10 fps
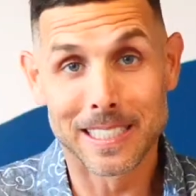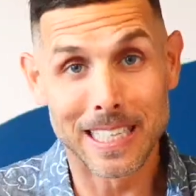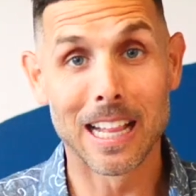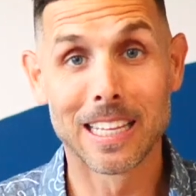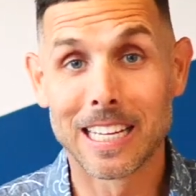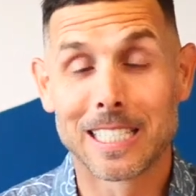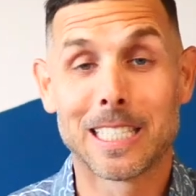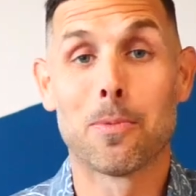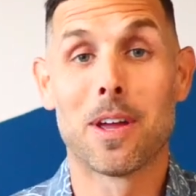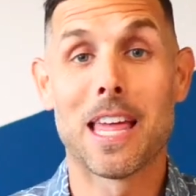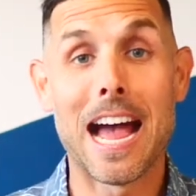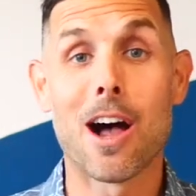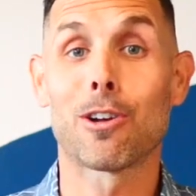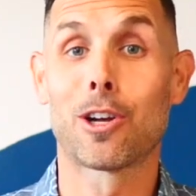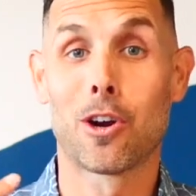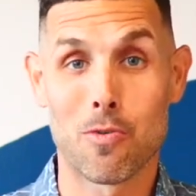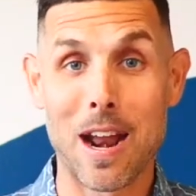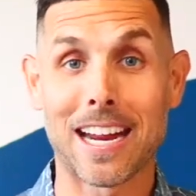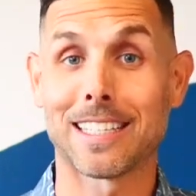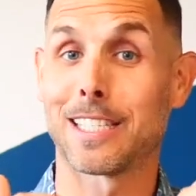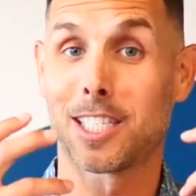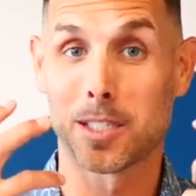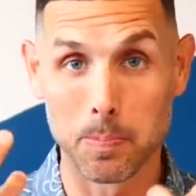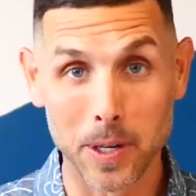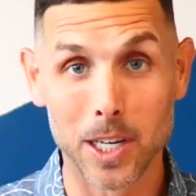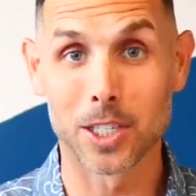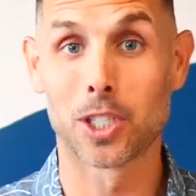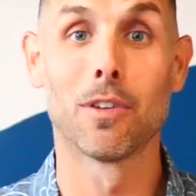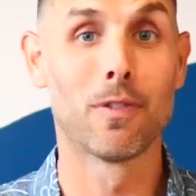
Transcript: telling us that without correct spiritual